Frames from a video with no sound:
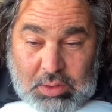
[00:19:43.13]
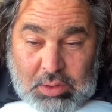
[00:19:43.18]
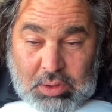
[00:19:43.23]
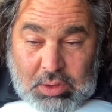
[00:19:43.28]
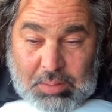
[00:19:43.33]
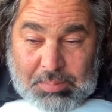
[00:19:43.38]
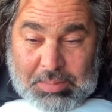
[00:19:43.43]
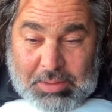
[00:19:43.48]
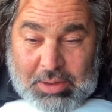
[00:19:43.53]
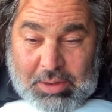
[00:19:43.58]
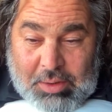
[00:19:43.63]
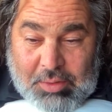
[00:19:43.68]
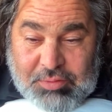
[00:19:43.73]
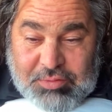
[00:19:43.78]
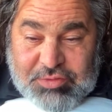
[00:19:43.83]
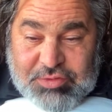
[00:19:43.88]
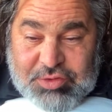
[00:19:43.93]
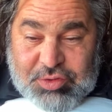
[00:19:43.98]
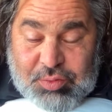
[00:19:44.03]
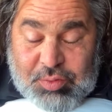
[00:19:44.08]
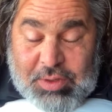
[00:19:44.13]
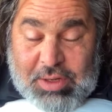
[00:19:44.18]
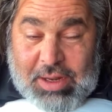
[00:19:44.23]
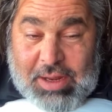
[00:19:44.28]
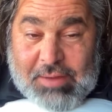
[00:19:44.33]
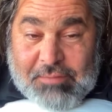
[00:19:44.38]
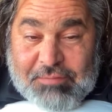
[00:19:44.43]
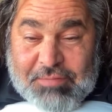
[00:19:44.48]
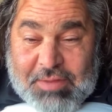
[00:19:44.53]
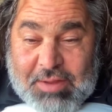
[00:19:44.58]
about
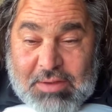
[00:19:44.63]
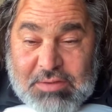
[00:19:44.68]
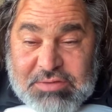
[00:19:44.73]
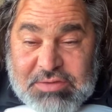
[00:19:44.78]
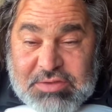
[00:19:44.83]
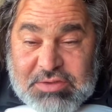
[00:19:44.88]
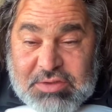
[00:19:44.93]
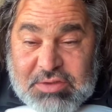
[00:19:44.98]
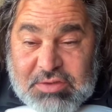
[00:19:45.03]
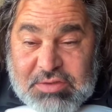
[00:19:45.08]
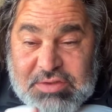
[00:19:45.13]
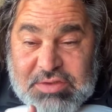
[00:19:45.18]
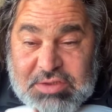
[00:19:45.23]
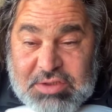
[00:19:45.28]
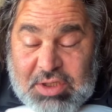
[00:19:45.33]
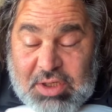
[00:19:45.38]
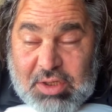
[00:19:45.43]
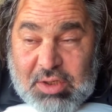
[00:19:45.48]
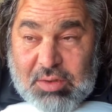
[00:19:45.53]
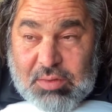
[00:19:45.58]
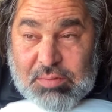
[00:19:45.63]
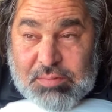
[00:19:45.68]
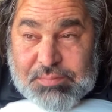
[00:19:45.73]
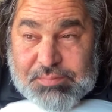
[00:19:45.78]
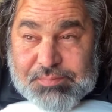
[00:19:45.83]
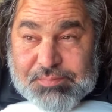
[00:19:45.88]
2,500 years ago.